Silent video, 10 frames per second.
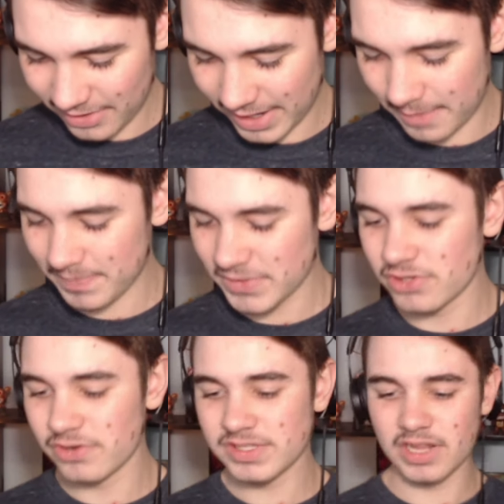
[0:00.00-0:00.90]
okay, so
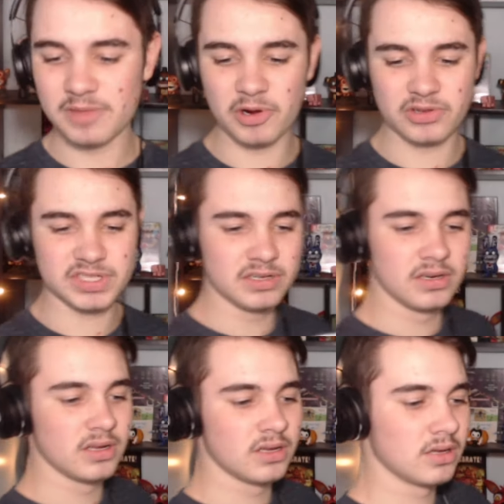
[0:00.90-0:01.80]
there's another person.
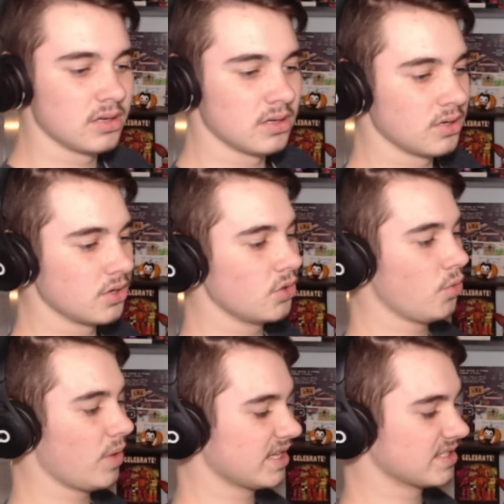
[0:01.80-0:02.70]
Who
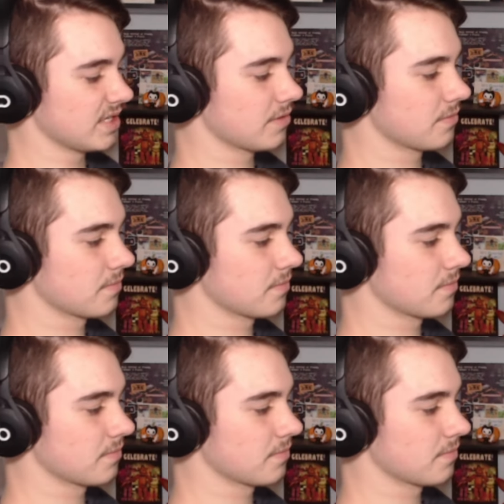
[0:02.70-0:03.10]
is it?